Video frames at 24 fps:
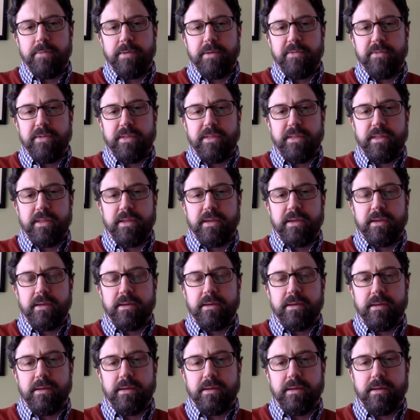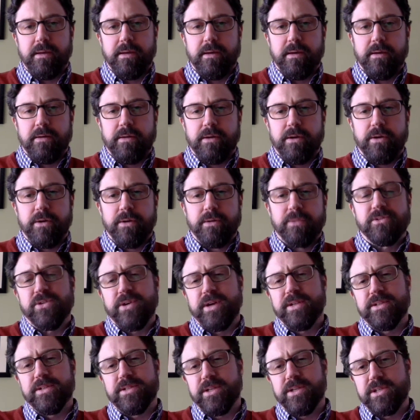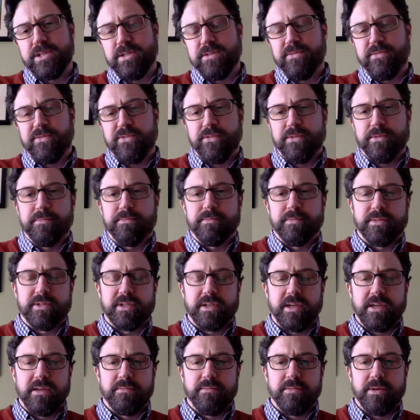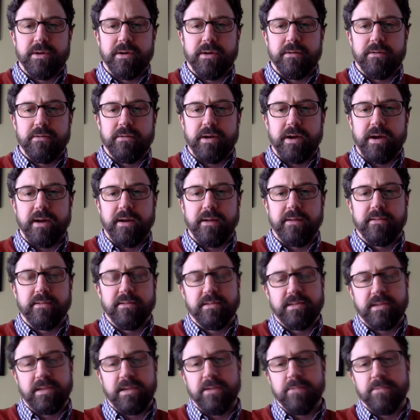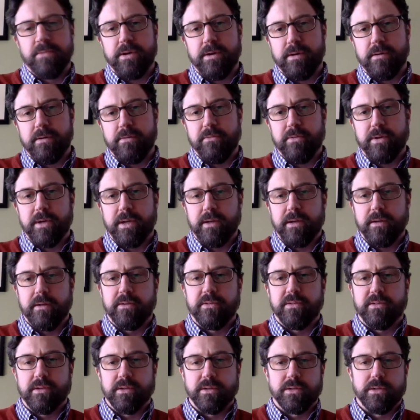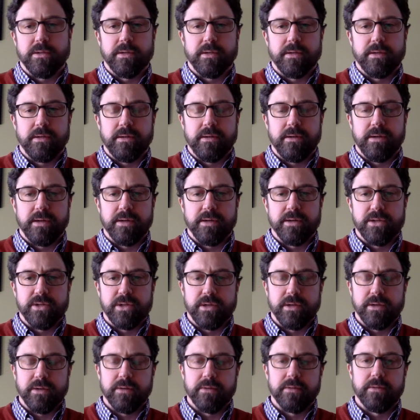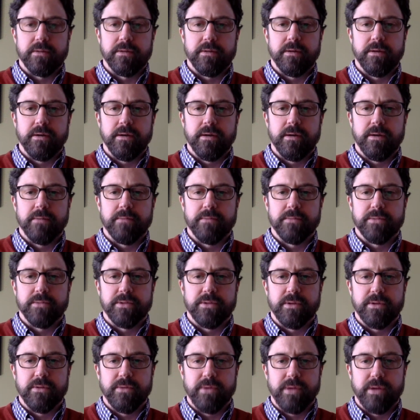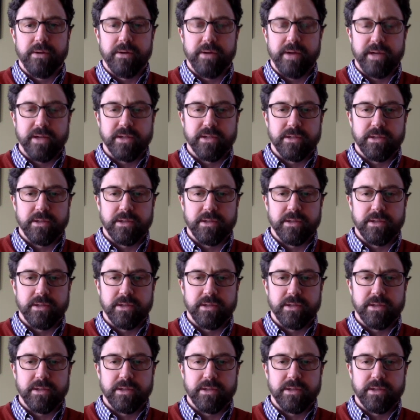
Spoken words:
keep everything, or transition from schema on write to schema on read, essentially, in a nutshell, so that